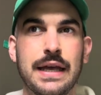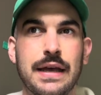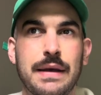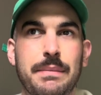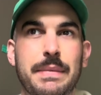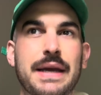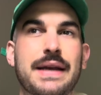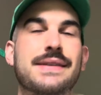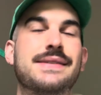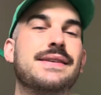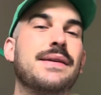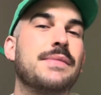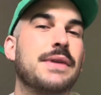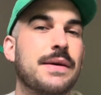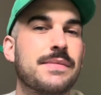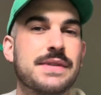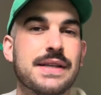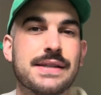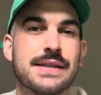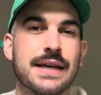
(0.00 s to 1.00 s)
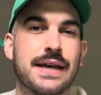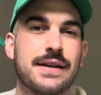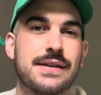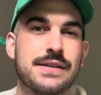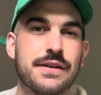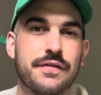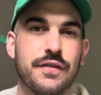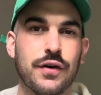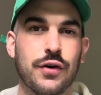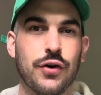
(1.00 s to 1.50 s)
Because sometimes that's like a
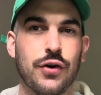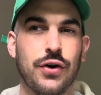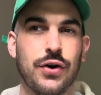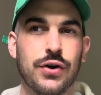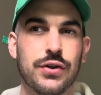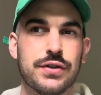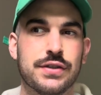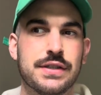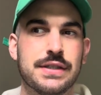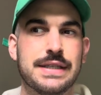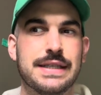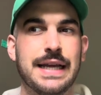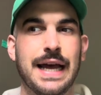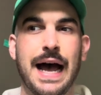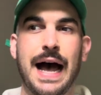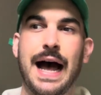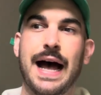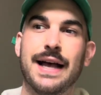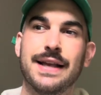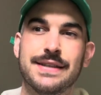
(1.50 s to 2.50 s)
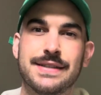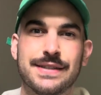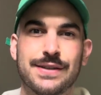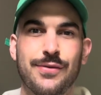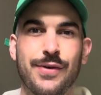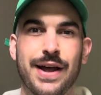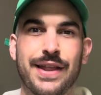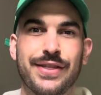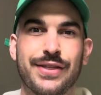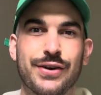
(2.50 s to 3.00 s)
difficult task
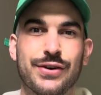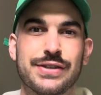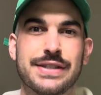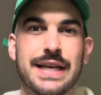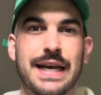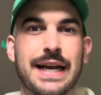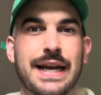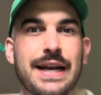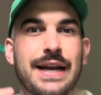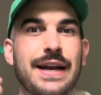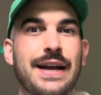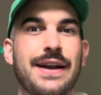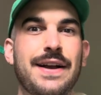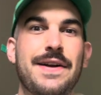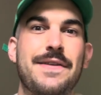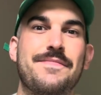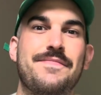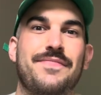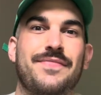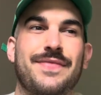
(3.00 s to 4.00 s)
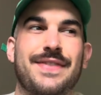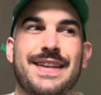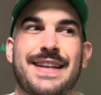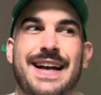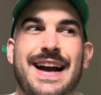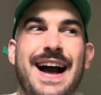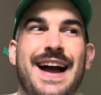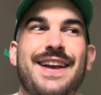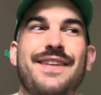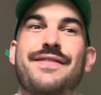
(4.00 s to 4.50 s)
when there's like
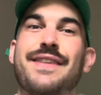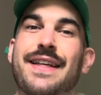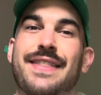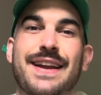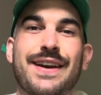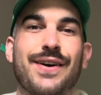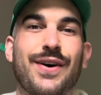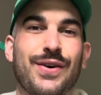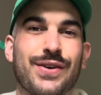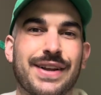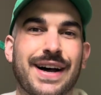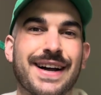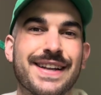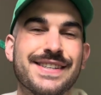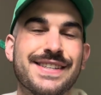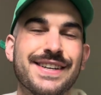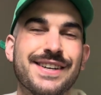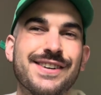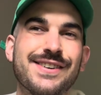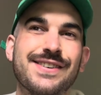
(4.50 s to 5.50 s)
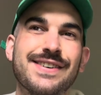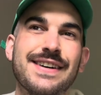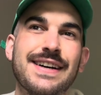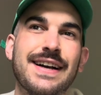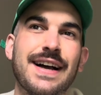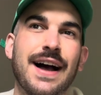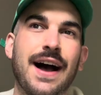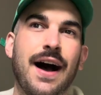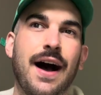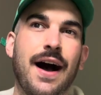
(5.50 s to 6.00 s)
kind of nothing to hold on to.
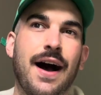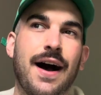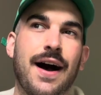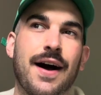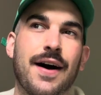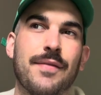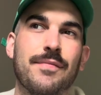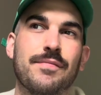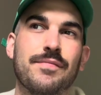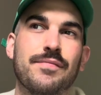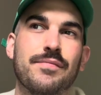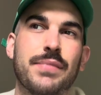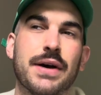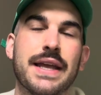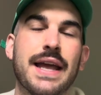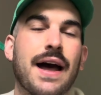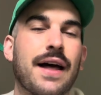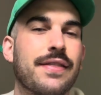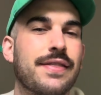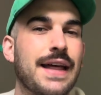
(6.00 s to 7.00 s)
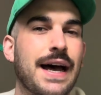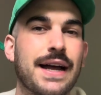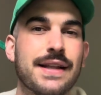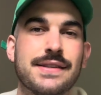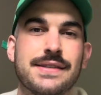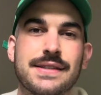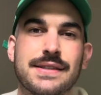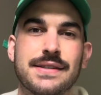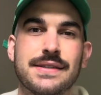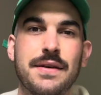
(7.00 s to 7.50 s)
But yeah,
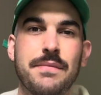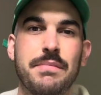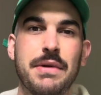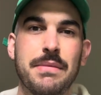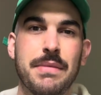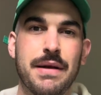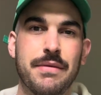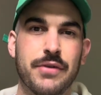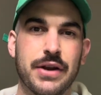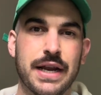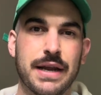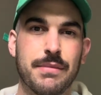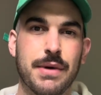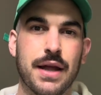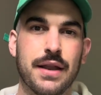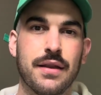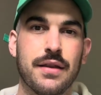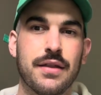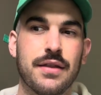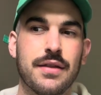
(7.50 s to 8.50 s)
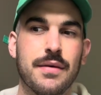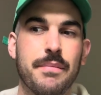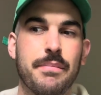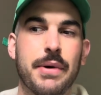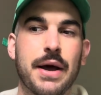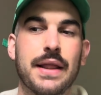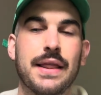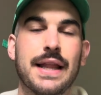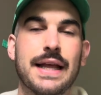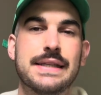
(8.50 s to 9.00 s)
that's been my reading month.
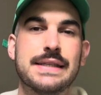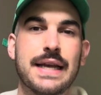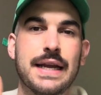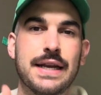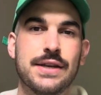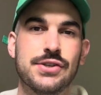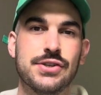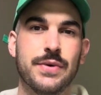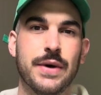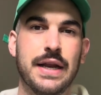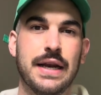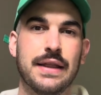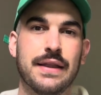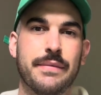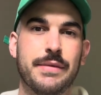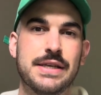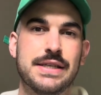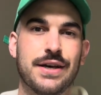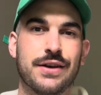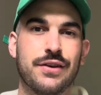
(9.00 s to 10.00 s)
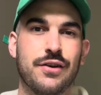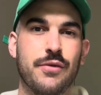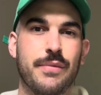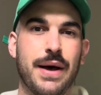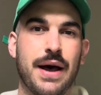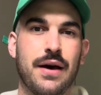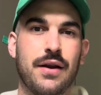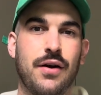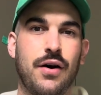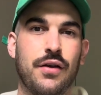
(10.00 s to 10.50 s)
But let's get into it and let me tell you
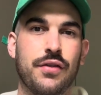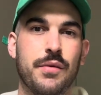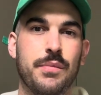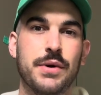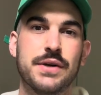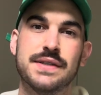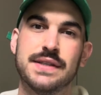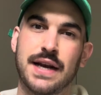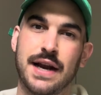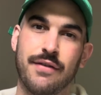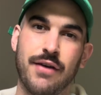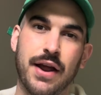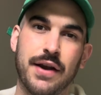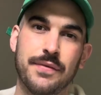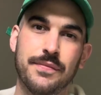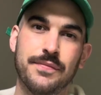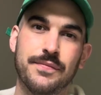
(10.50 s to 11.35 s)
about all the books that I read.